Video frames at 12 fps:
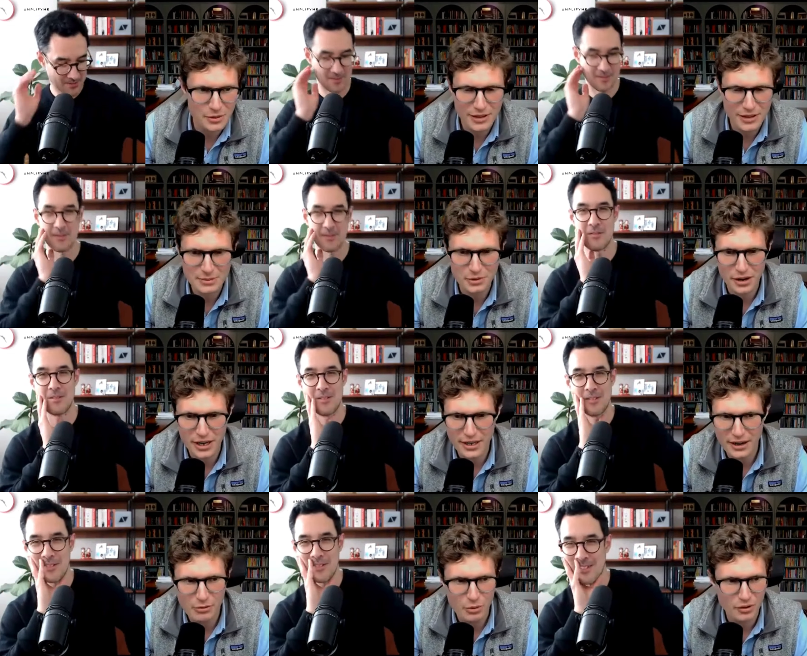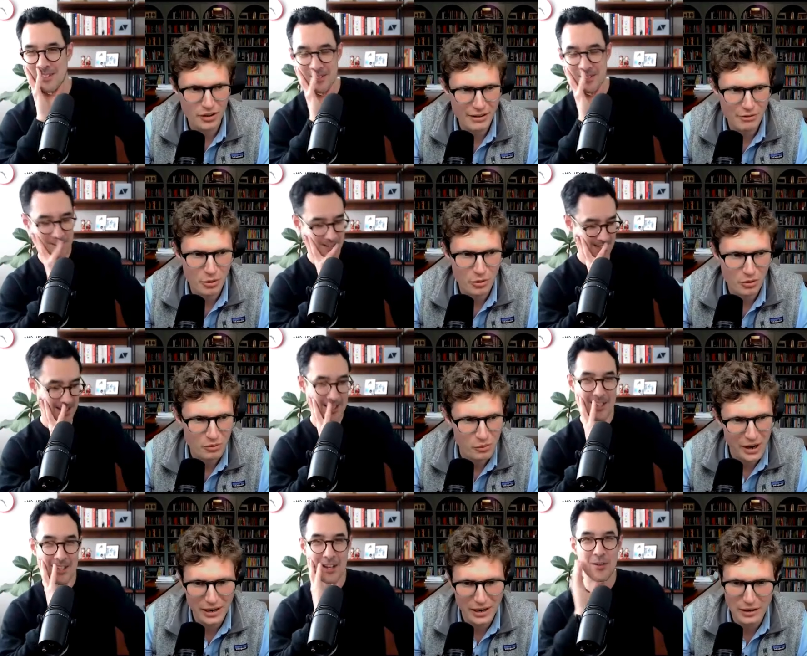Speaker 1: grade to investment grade, and everyone everyone
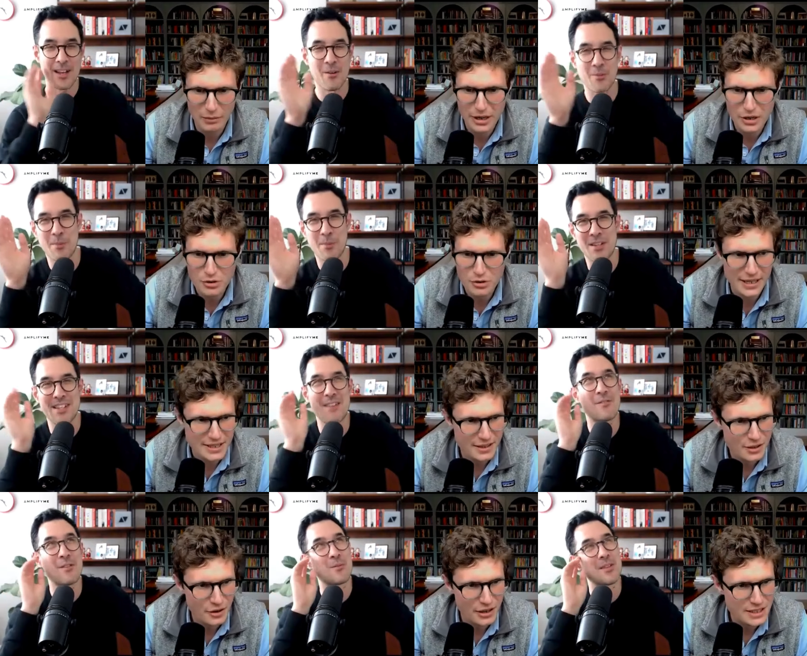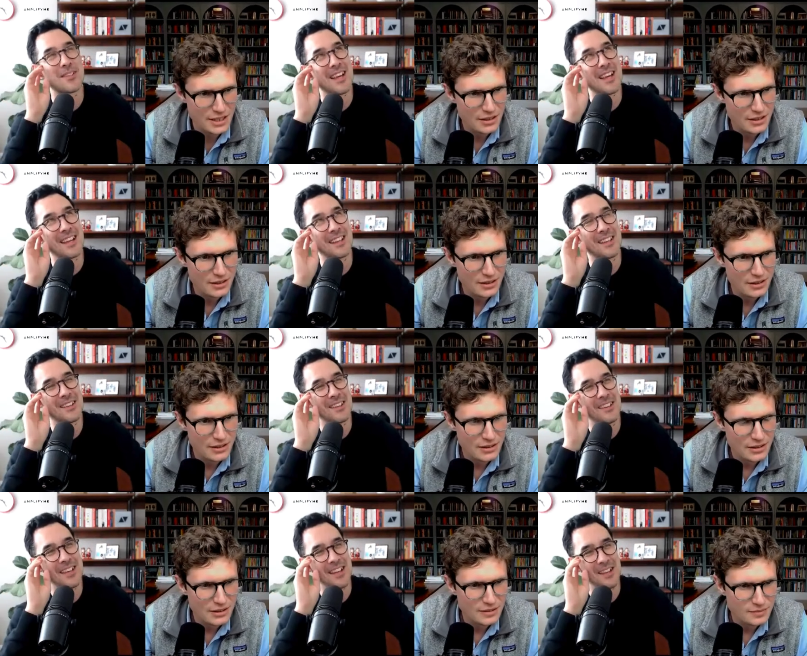no, oh, went a little bit crazy. crazy.
Speaker 2: That,
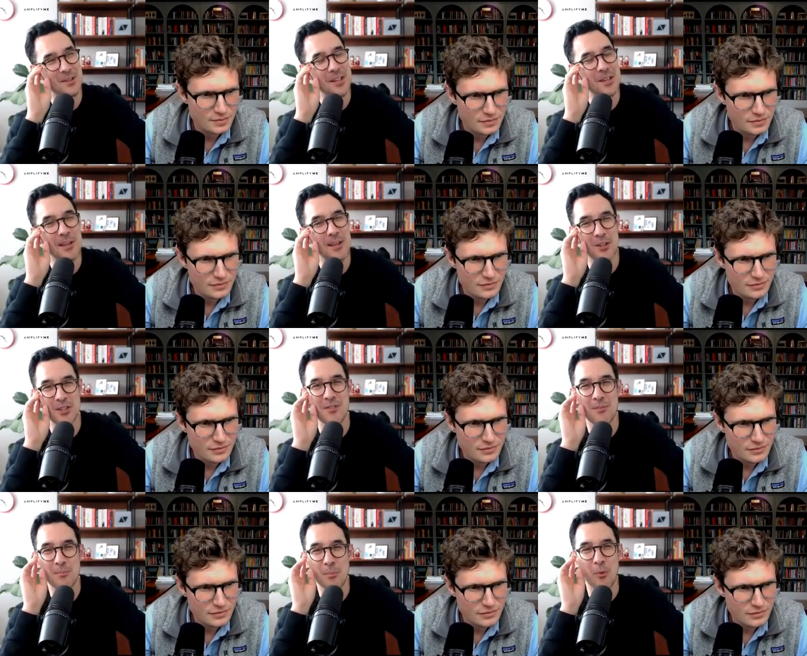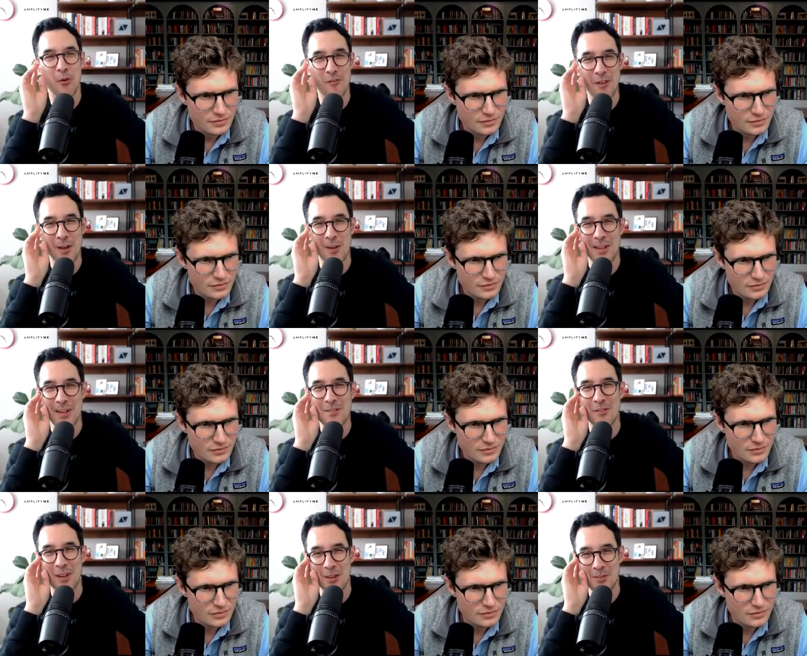yeah, there was going to be lots of portfolio
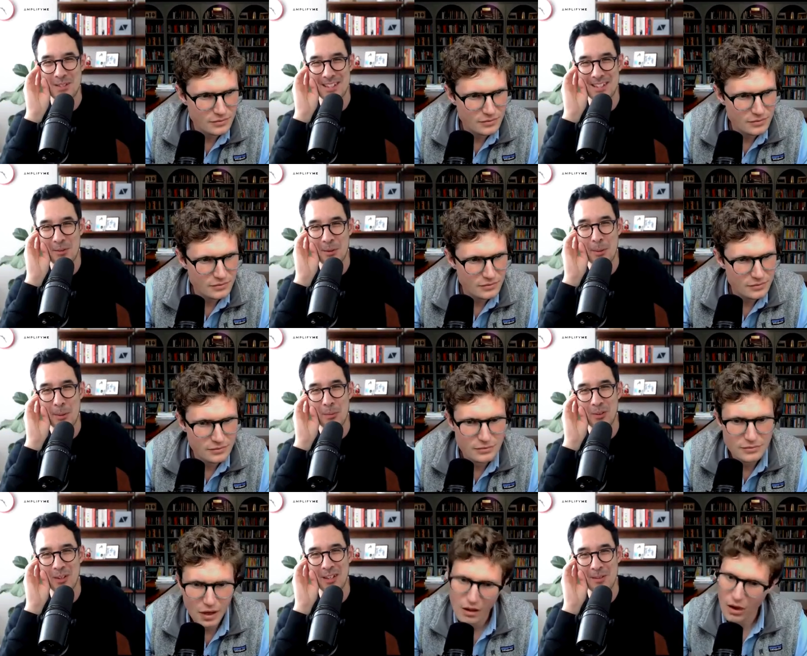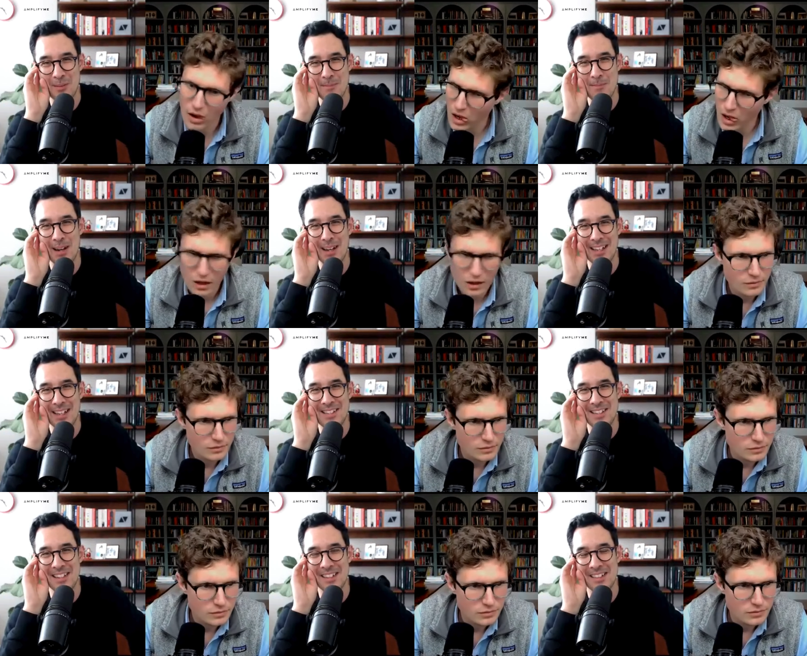inflow, wasn't it, where people were going to be buying
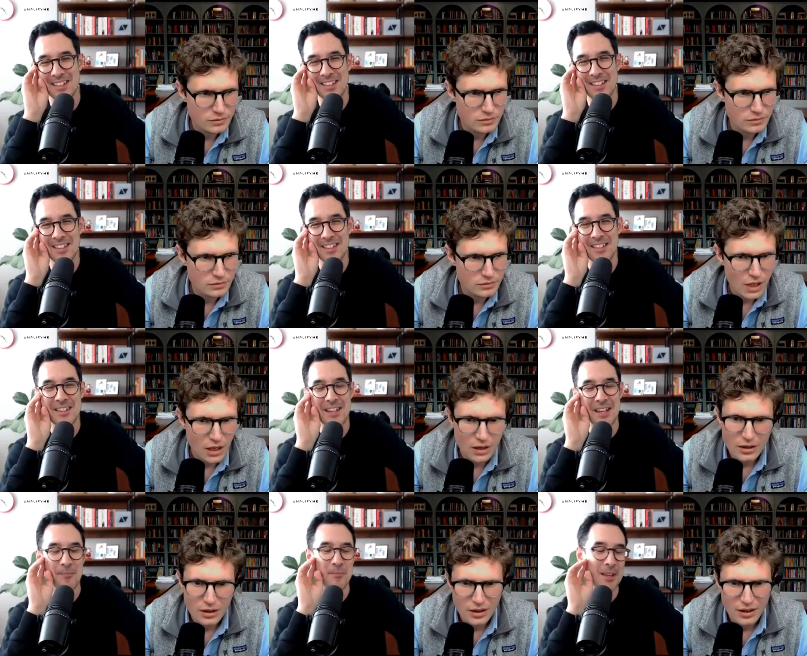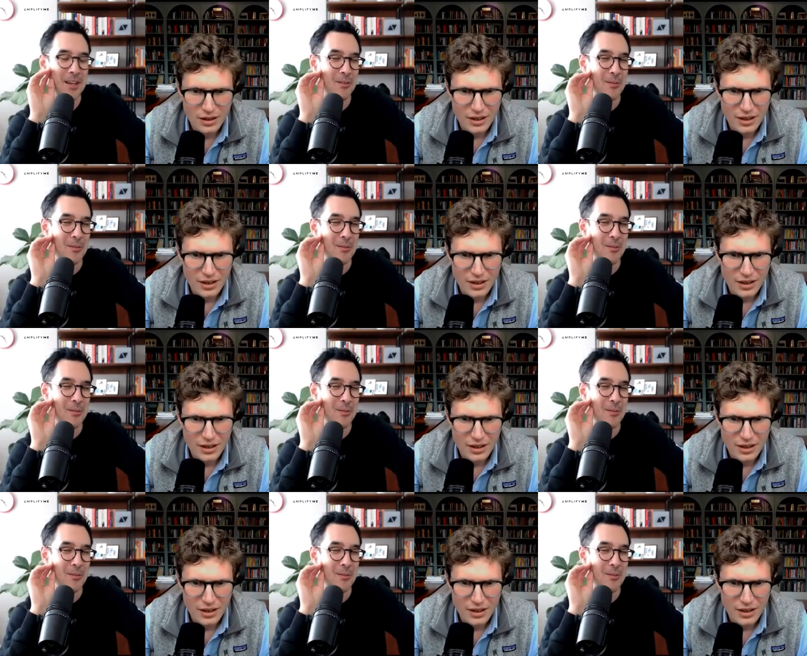into. Yeah, now